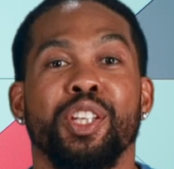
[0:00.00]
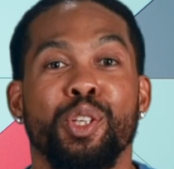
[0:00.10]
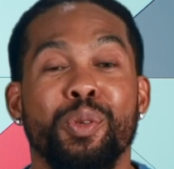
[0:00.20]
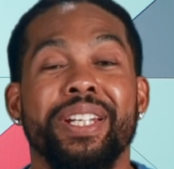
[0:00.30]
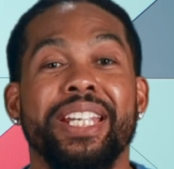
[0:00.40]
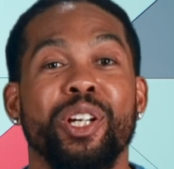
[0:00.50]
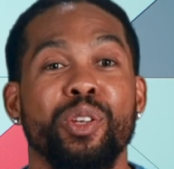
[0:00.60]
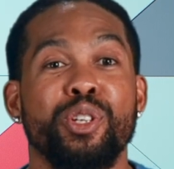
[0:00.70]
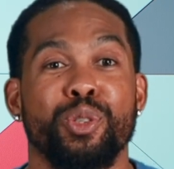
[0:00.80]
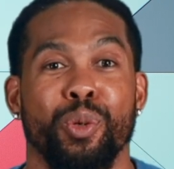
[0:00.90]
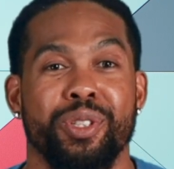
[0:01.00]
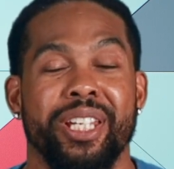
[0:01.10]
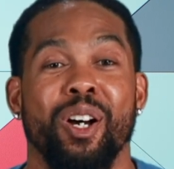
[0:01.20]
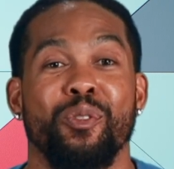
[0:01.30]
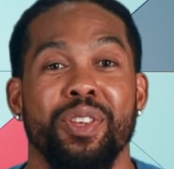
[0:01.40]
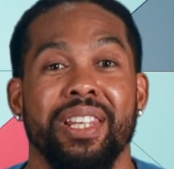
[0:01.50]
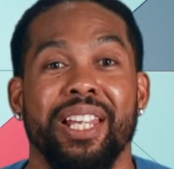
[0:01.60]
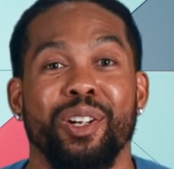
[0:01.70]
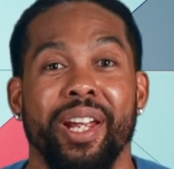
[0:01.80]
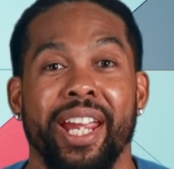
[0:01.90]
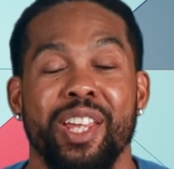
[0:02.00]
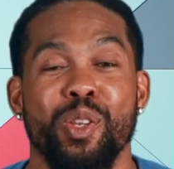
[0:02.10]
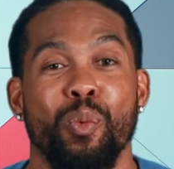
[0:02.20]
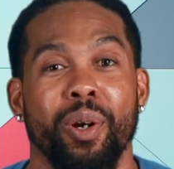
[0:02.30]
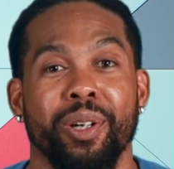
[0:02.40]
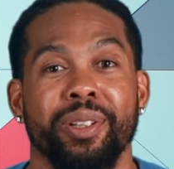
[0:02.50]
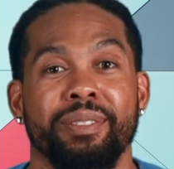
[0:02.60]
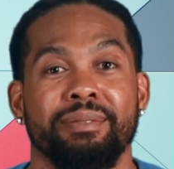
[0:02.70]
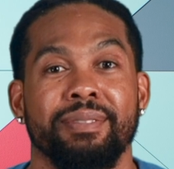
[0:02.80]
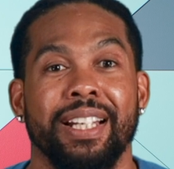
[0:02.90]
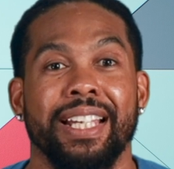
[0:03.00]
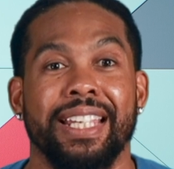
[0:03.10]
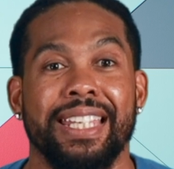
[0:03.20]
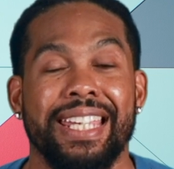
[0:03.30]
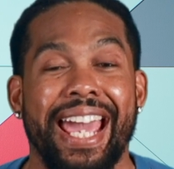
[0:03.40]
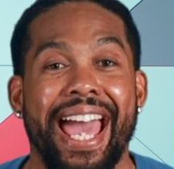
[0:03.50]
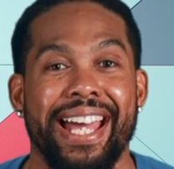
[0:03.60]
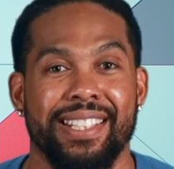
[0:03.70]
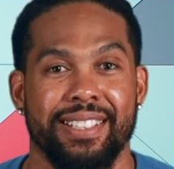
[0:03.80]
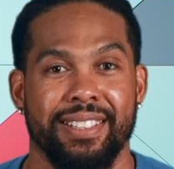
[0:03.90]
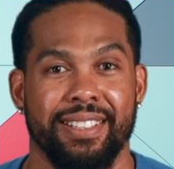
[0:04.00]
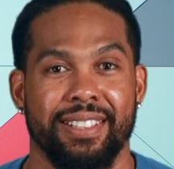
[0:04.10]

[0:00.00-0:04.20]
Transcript: You can hear the short sound for the letter A in the word cat.